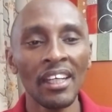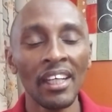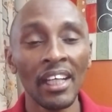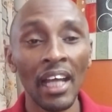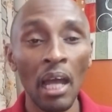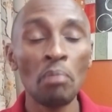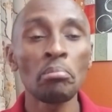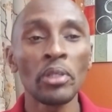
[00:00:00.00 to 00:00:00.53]

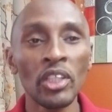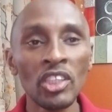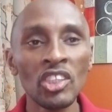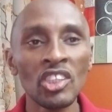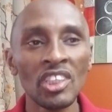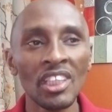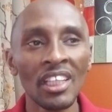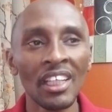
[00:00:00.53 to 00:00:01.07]
carb
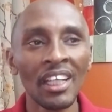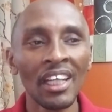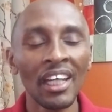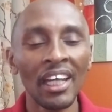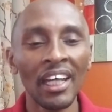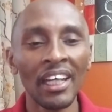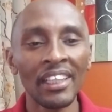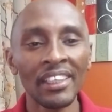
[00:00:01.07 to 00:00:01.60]
rich,
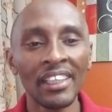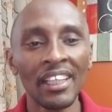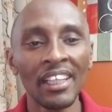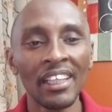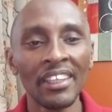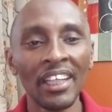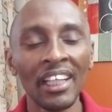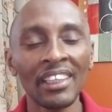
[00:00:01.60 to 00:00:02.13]
and
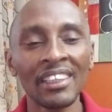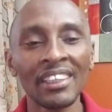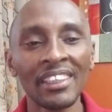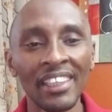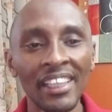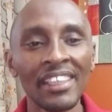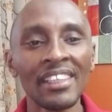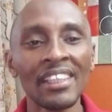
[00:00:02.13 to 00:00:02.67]
that
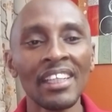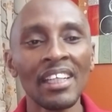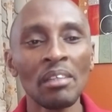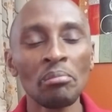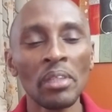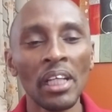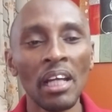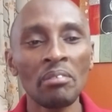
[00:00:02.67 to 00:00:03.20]
then
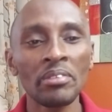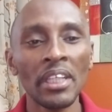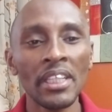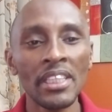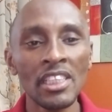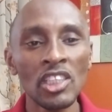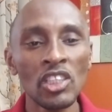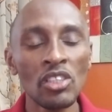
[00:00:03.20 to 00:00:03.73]
becomes
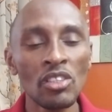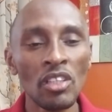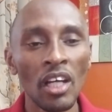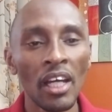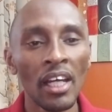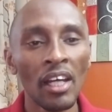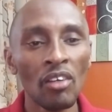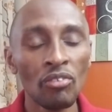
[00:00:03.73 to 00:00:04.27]
an issue.
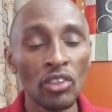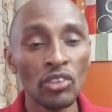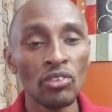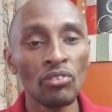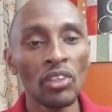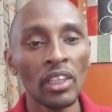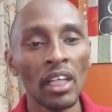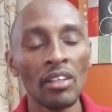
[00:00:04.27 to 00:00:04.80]
Of course,
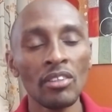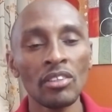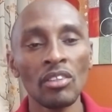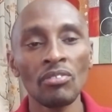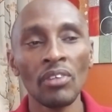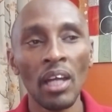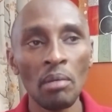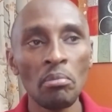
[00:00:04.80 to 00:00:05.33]
we've got a lot
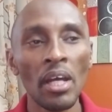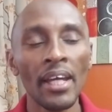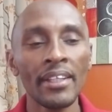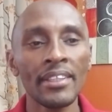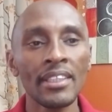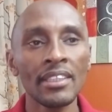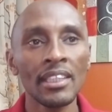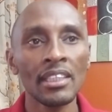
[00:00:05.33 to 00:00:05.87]
of
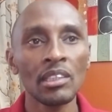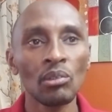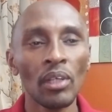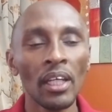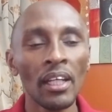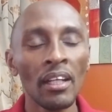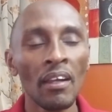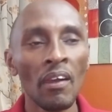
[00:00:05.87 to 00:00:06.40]
carbohydrates as
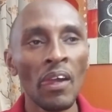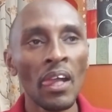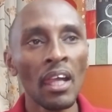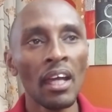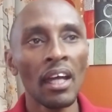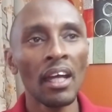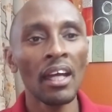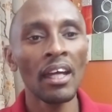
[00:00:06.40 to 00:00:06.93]
well,
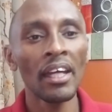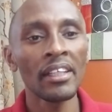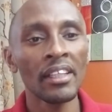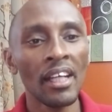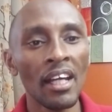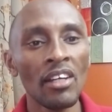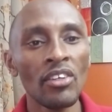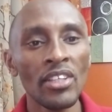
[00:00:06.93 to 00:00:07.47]
and
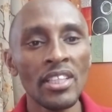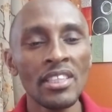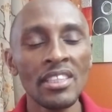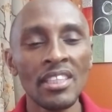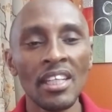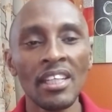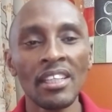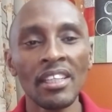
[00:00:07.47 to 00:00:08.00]

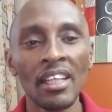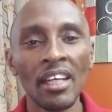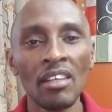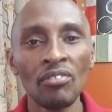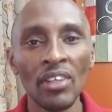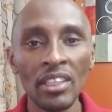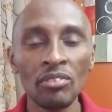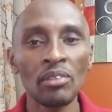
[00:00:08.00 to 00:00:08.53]
calories in
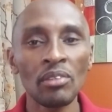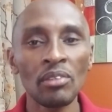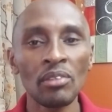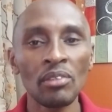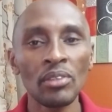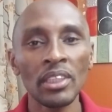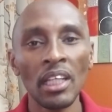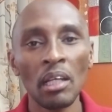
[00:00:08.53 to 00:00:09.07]
fast food,
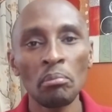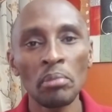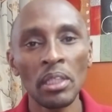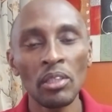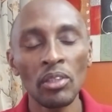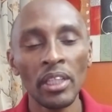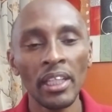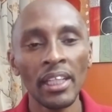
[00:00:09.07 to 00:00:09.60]
and we shall be
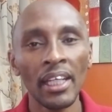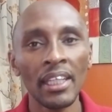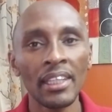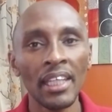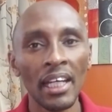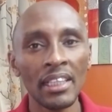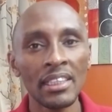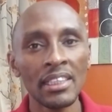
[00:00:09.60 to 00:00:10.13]
looking at
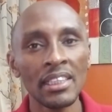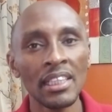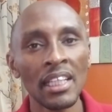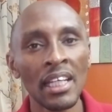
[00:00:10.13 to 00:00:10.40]
that.